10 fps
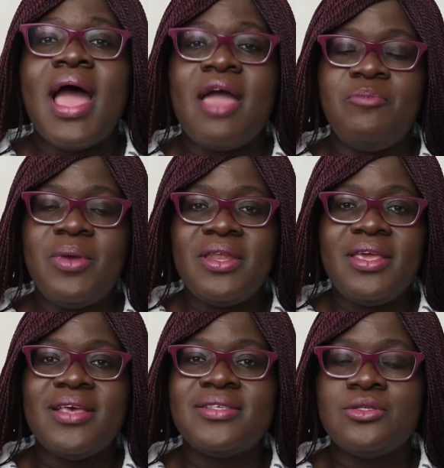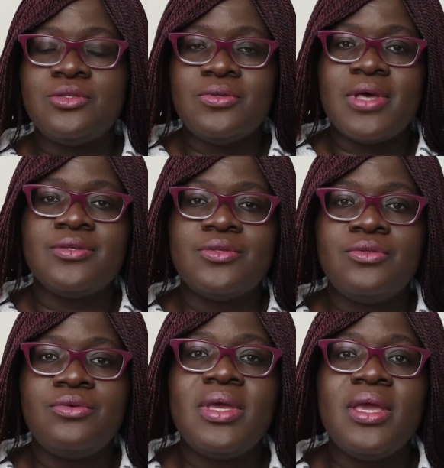I've been here since
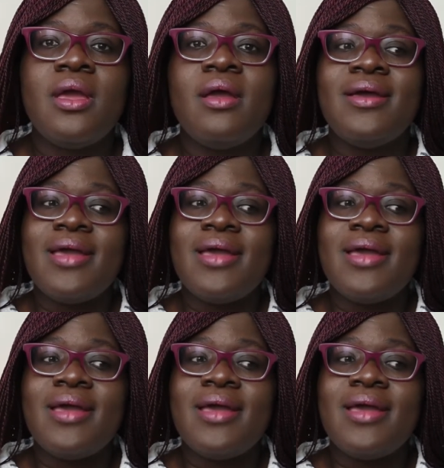2003.